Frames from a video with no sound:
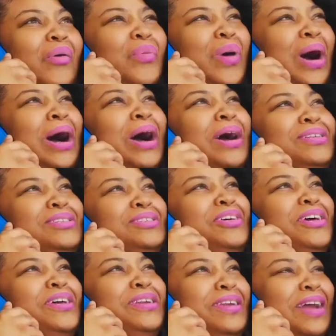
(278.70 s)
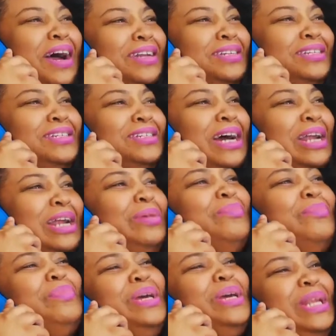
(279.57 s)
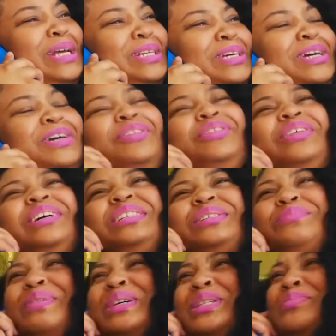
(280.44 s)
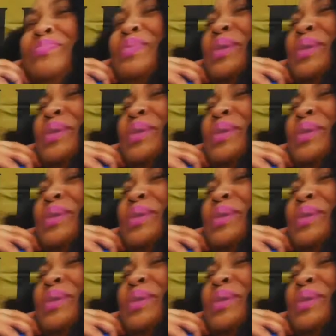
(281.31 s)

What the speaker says: What? 10.99 a minute? This must